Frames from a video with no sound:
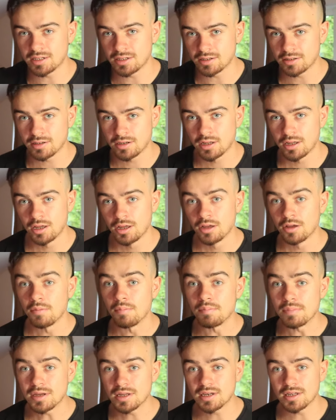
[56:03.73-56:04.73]
it.
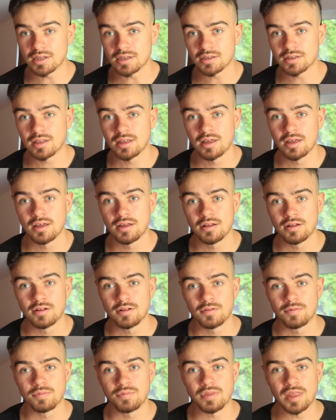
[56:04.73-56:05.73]
Meaning,
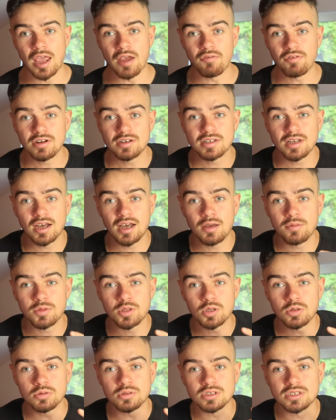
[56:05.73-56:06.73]
every time
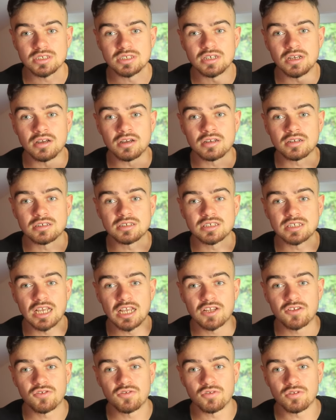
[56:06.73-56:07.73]
you
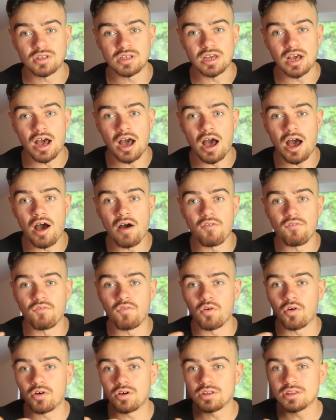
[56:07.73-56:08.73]
successfully
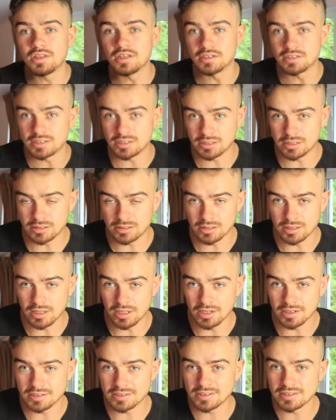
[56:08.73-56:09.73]
avoid this,
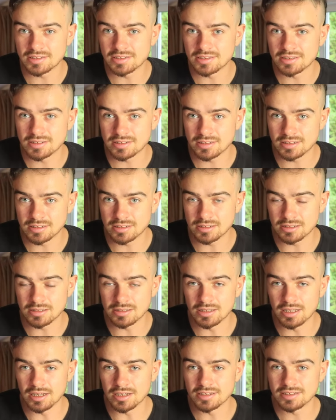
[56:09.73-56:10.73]
this,
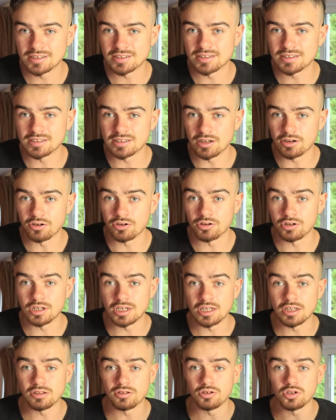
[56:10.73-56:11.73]
the stutter,
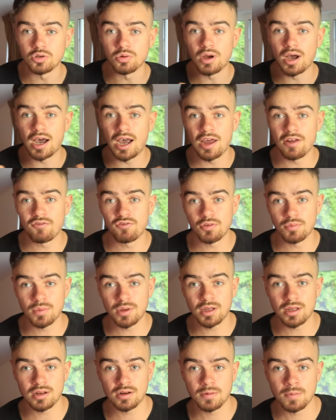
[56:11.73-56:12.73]
either you hide from
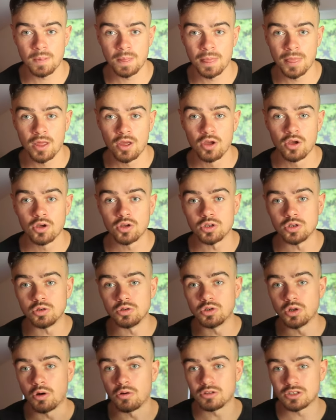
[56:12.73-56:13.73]
it,
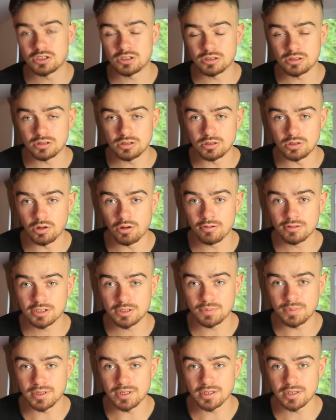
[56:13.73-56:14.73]
you don't, you don't
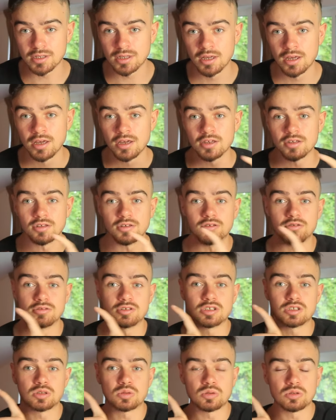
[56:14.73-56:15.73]
speak, you,
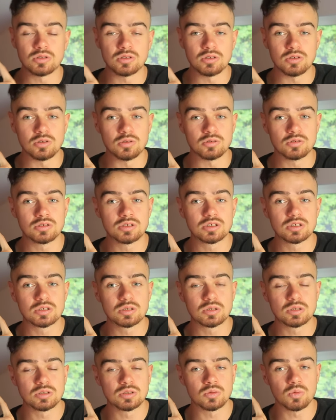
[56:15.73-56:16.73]
you
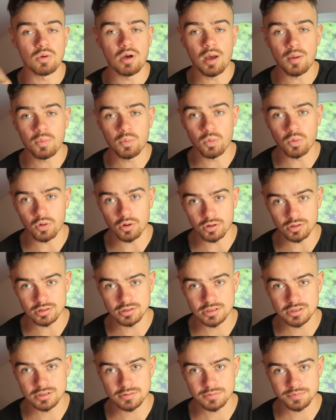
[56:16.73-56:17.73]
swap
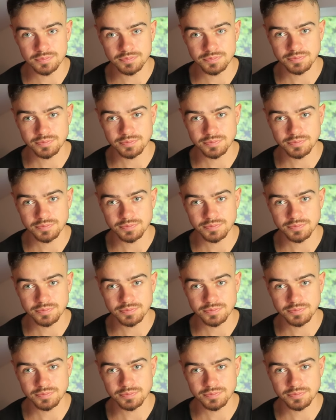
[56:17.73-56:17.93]
words,